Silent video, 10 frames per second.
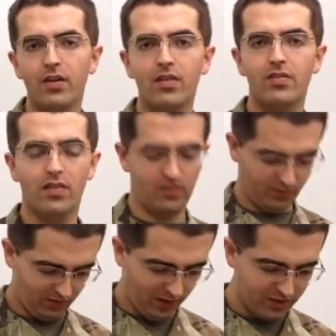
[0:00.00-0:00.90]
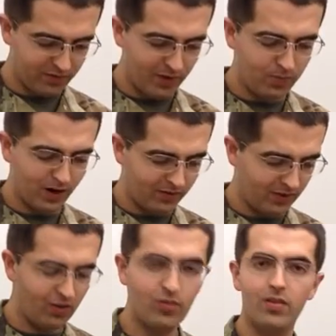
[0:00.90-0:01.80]
It's lots of
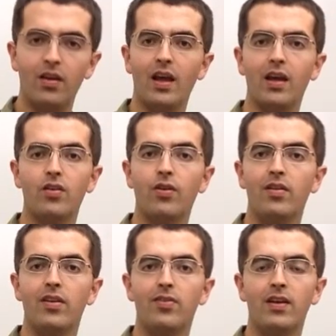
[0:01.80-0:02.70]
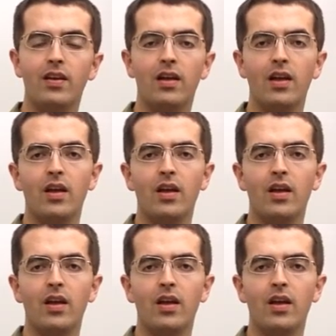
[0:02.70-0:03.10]
improvisation and creativity,